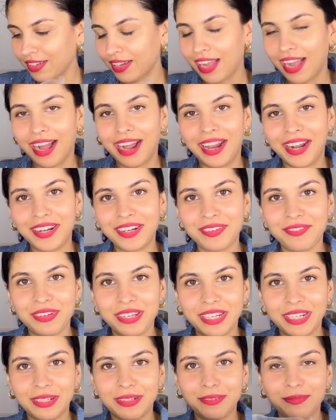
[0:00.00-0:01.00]
and
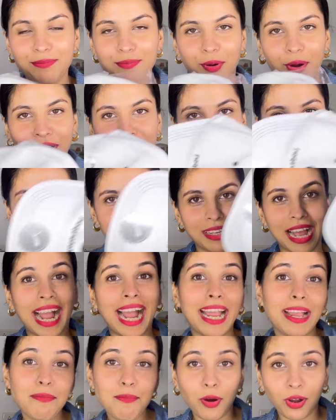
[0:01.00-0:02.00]
we bought this.
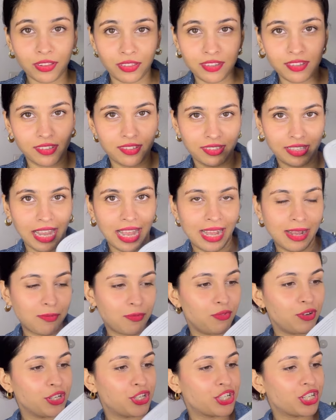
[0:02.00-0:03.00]
I bought this cap,
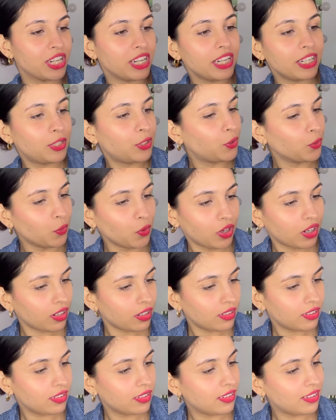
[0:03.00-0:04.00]
which he took,
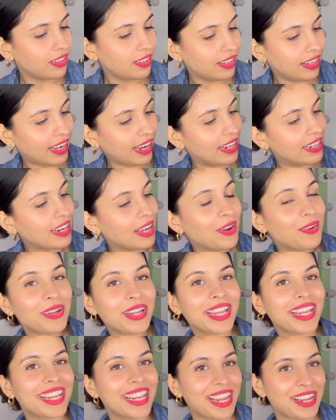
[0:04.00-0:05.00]
and now
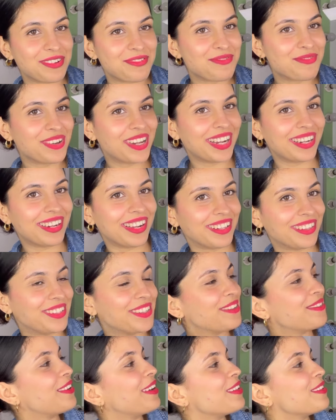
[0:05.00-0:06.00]
he gave me another
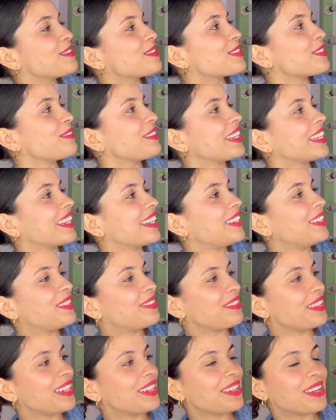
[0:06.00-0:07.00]
one, so we can
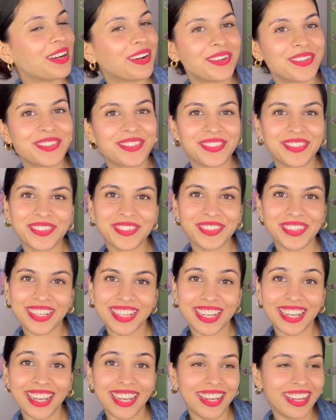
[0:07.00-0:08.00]
twin now. So
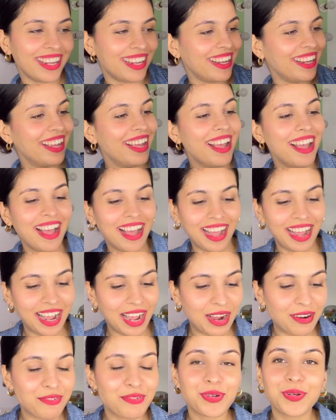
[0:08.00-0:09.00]
yay! I
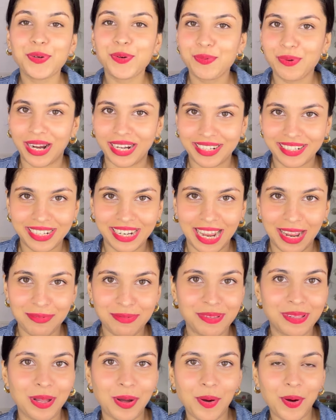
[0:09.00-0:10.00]
have two white caps
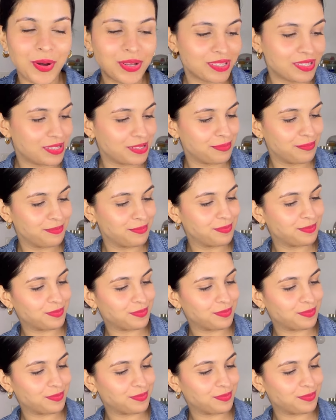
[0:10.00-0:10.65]
now. Awesome.